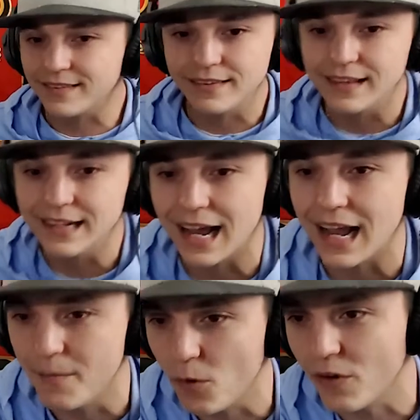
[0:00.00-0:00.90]
this thing not
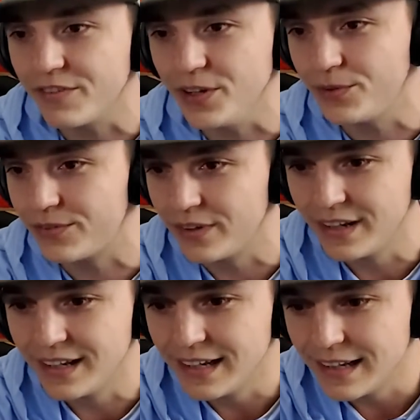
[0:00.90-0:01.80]
got more views?
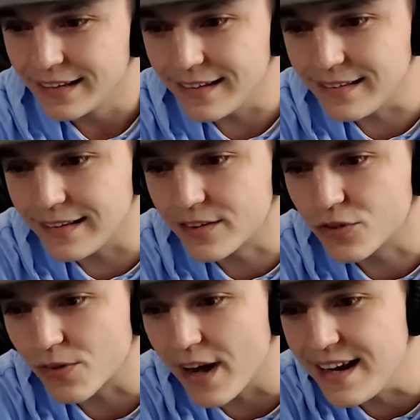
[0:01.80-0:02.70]
This is
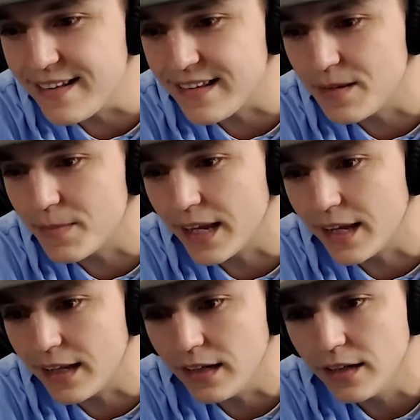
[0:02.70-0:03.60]
crazy,
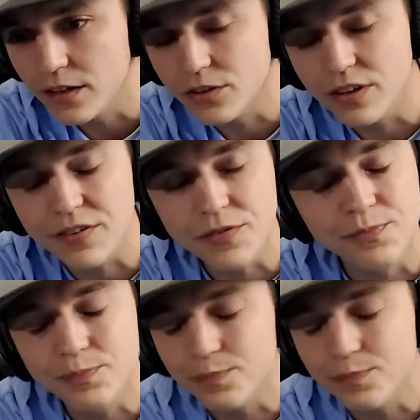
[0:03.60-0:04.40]
man. This is